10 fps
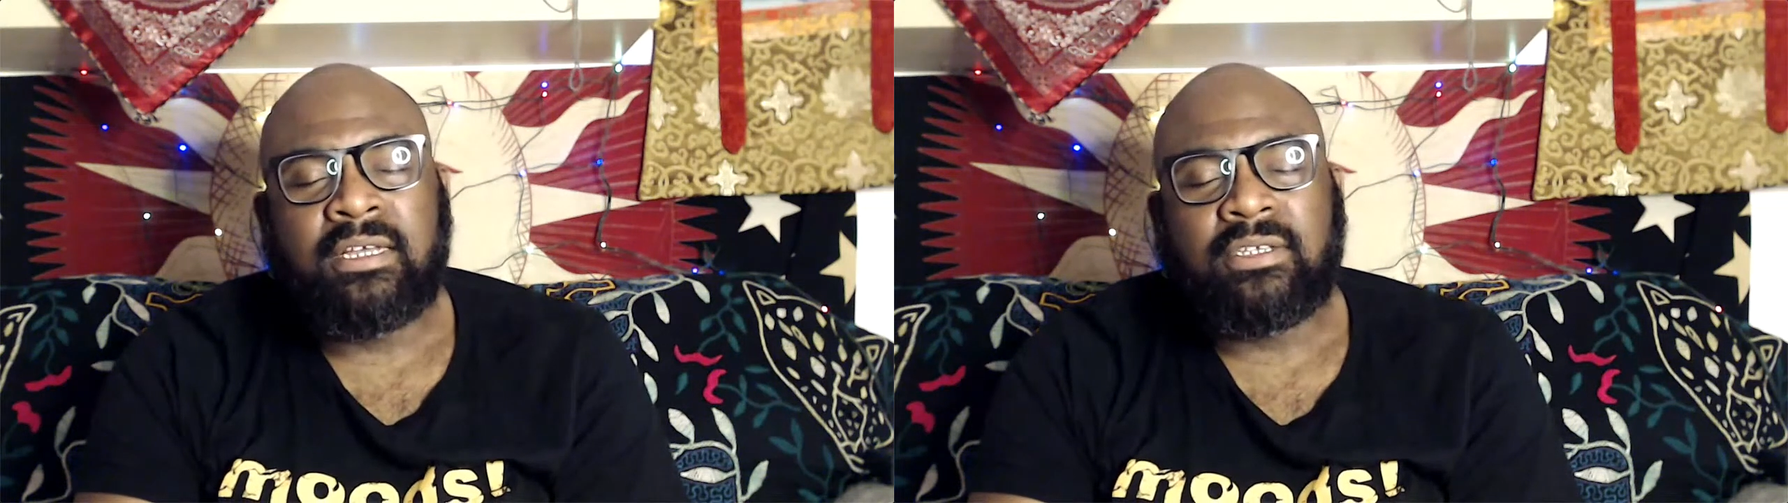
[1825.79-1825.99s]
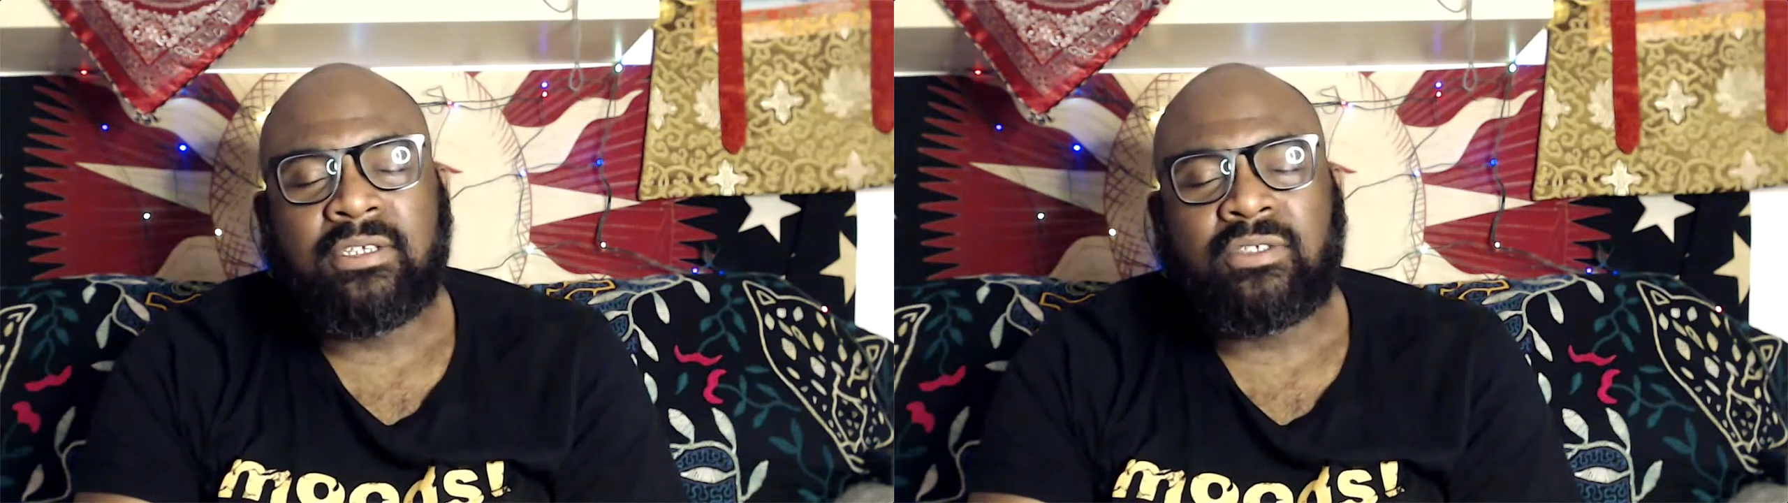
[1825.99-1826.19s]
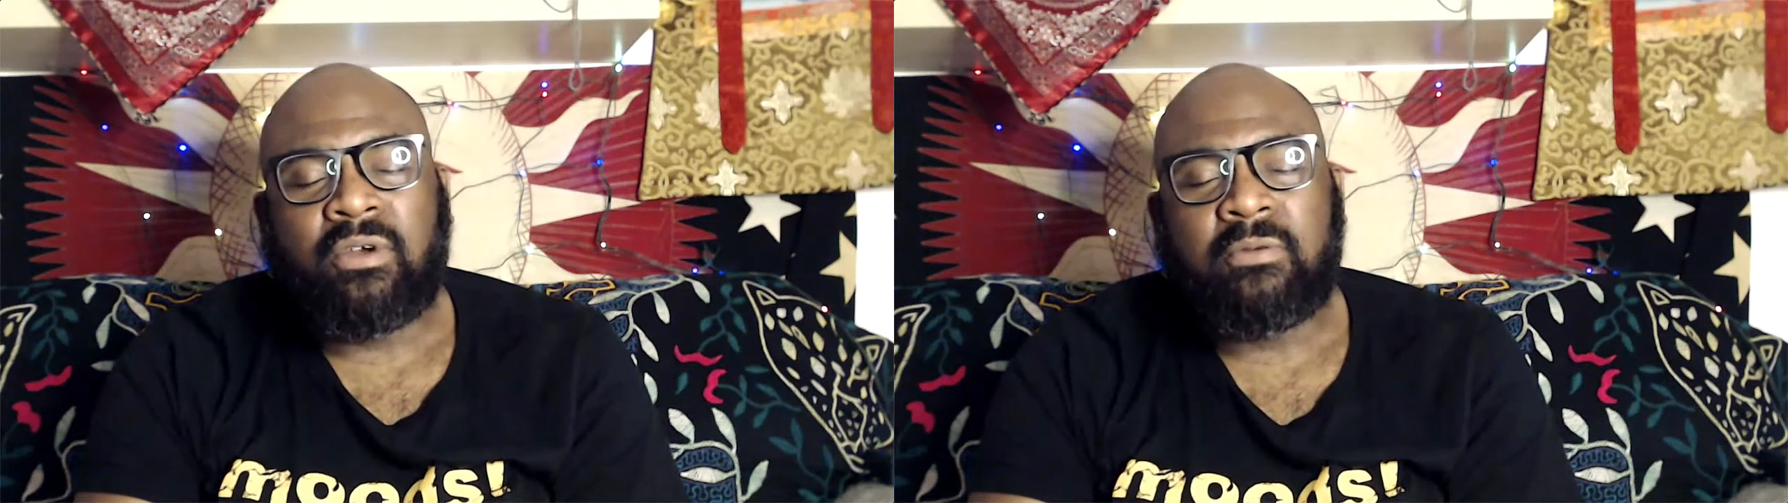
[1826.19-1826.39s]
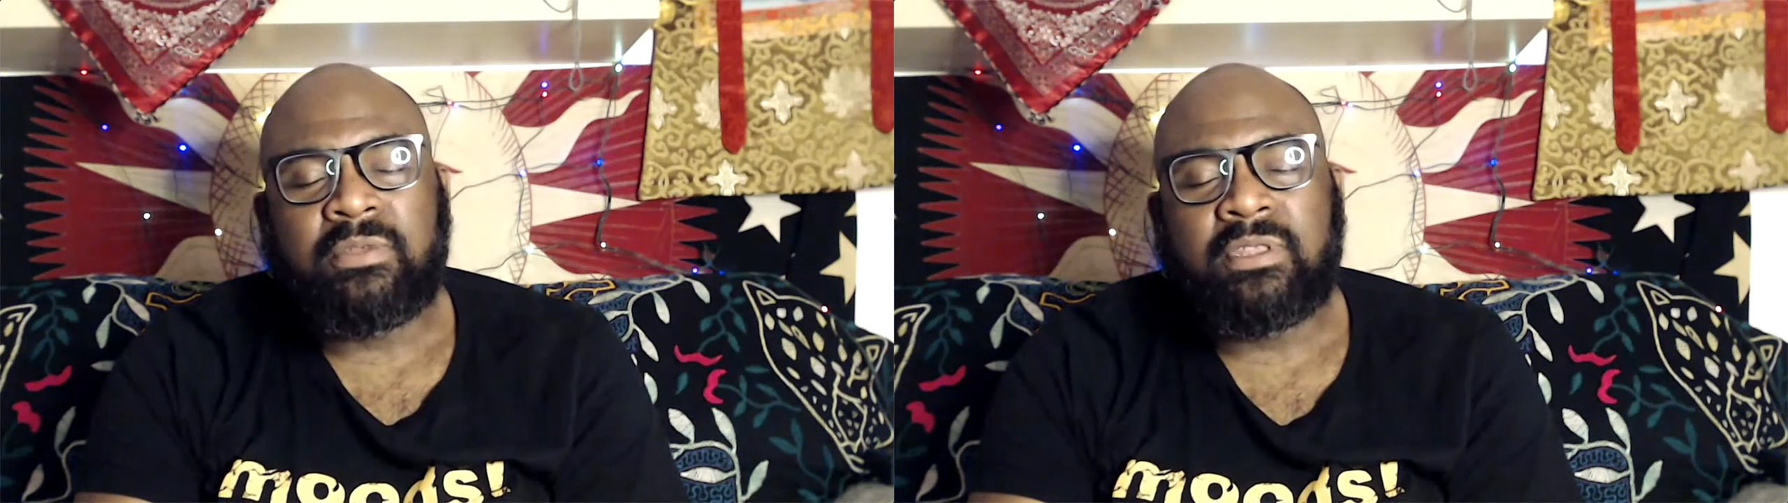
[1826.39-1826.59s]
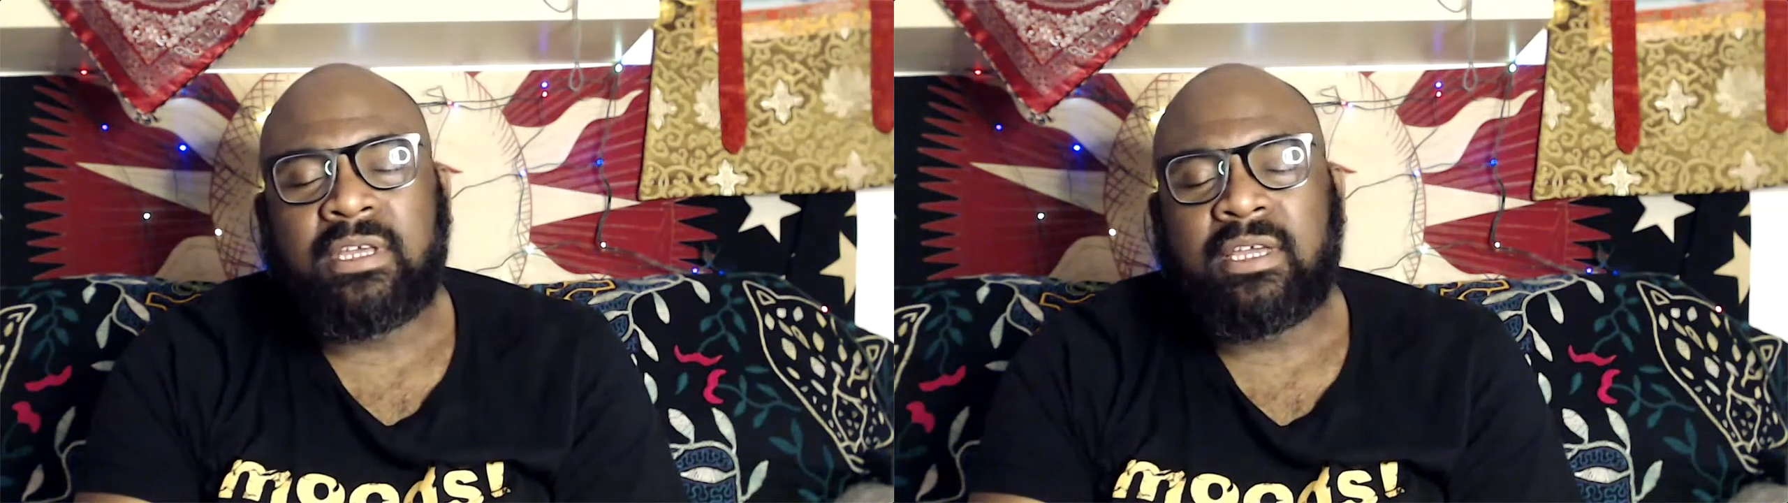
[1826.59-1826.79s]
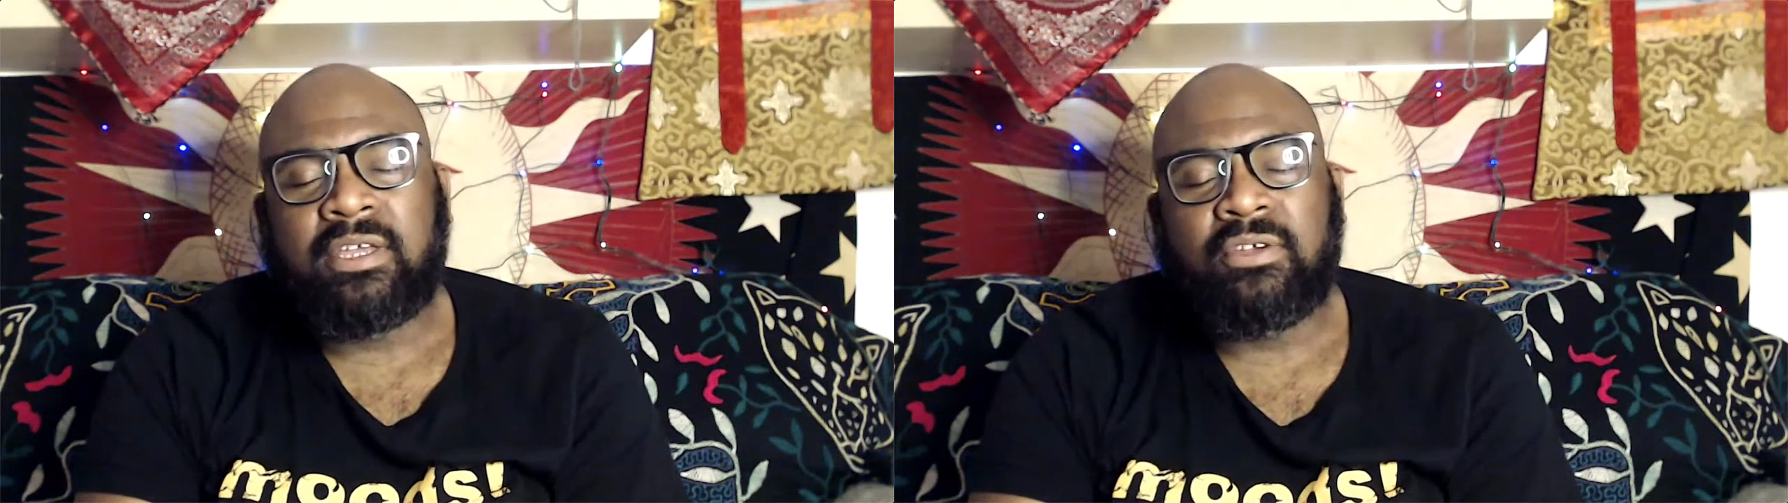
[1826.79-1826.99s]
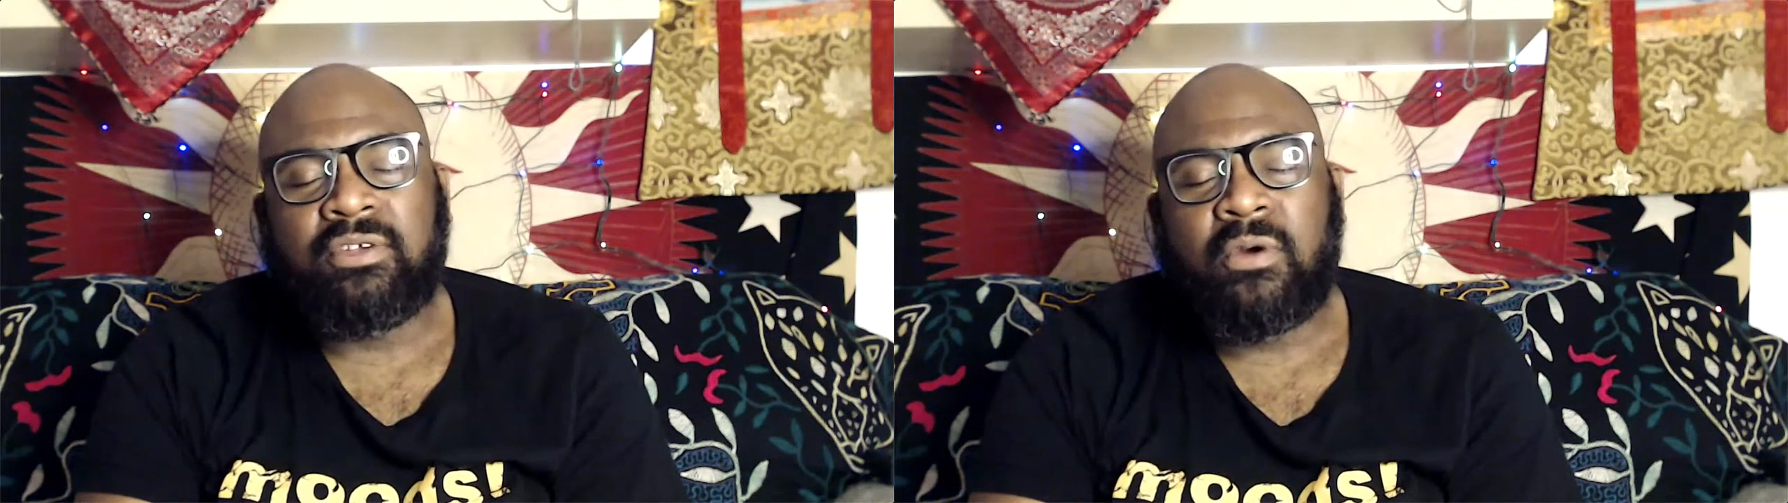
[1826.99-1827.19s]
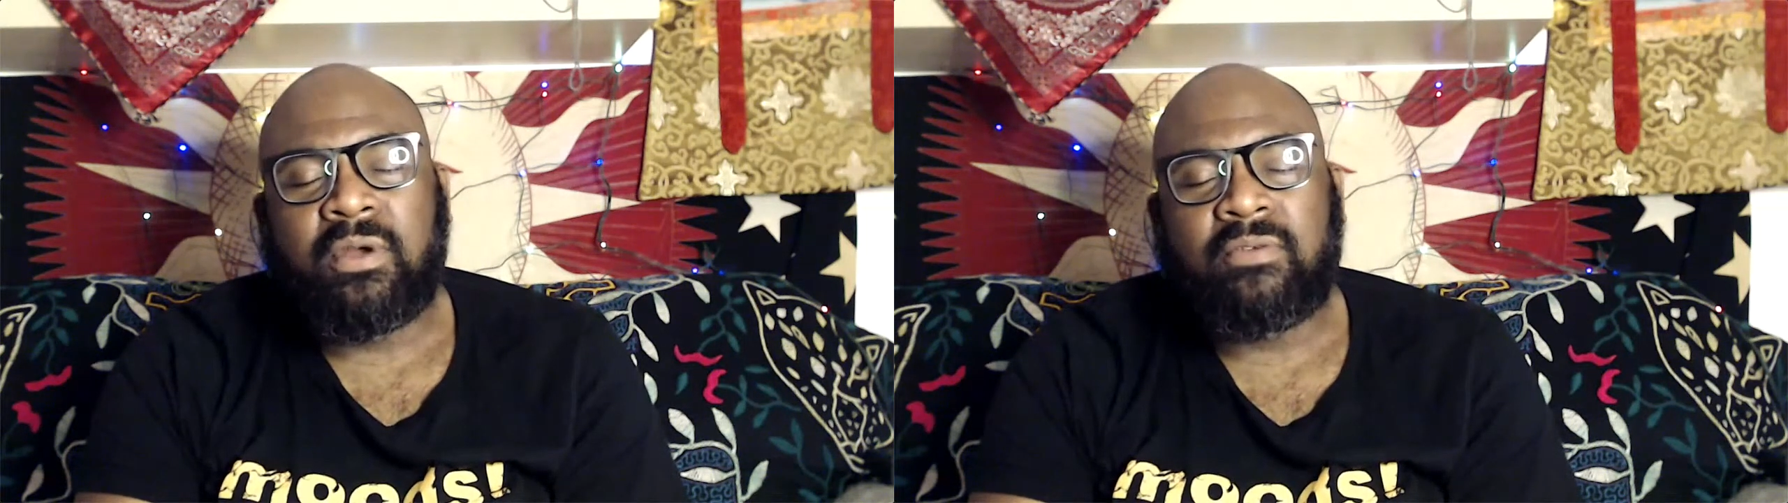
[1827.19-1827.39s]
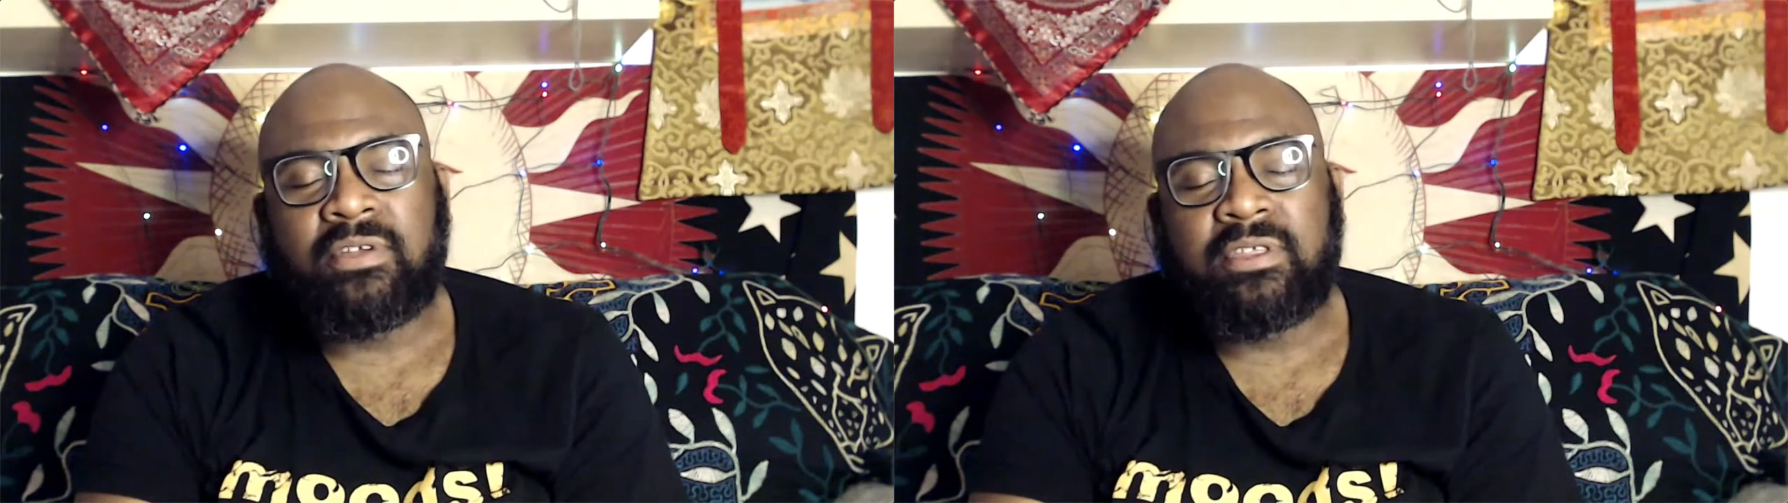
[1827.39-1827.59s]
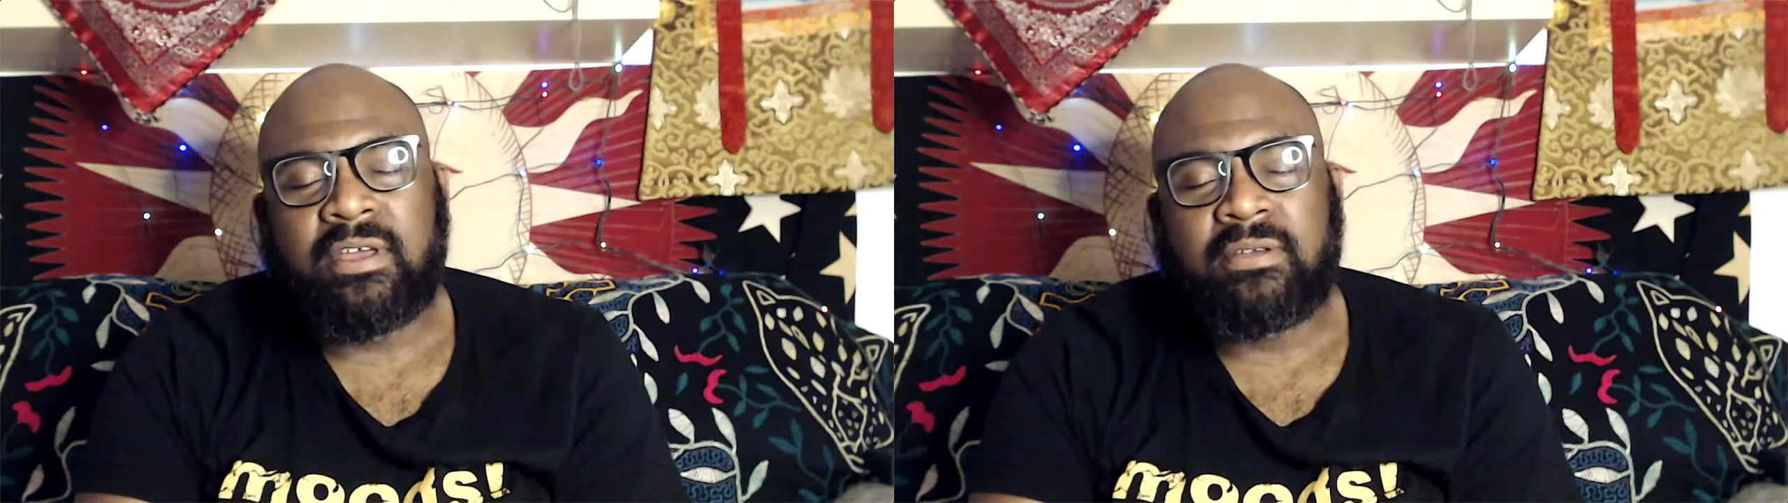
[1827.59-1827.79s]
to start with thinking you know
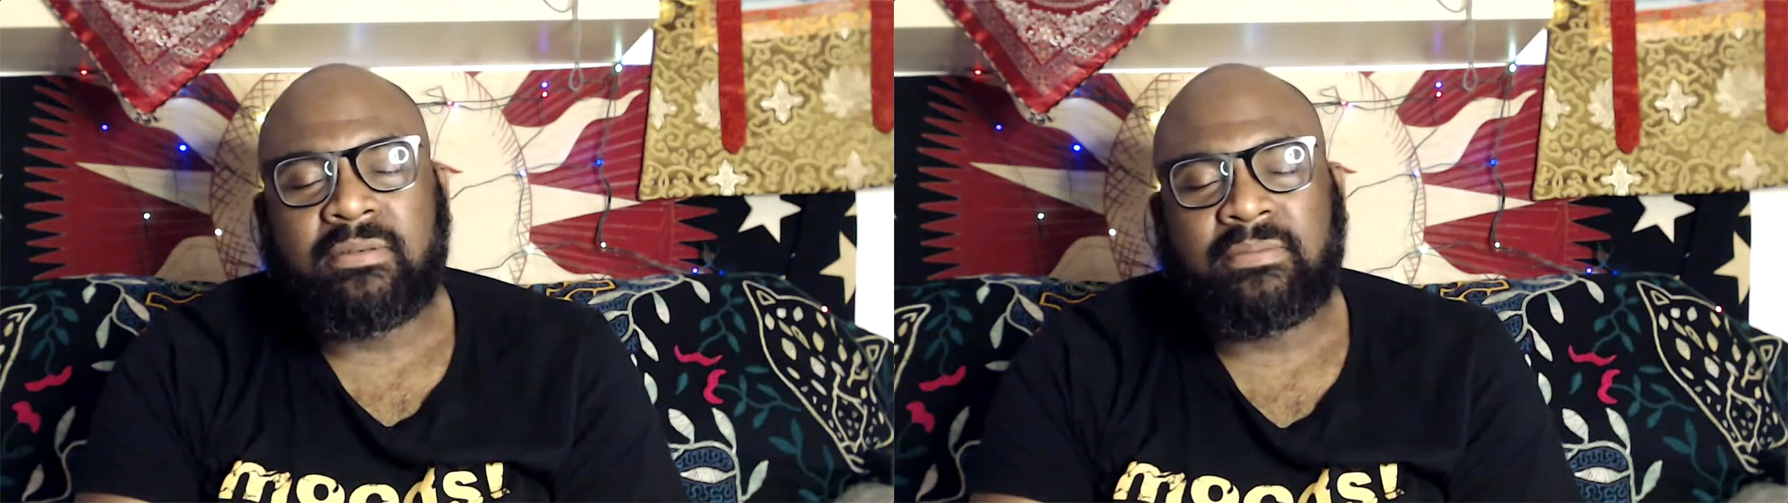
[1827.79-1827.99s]
everything.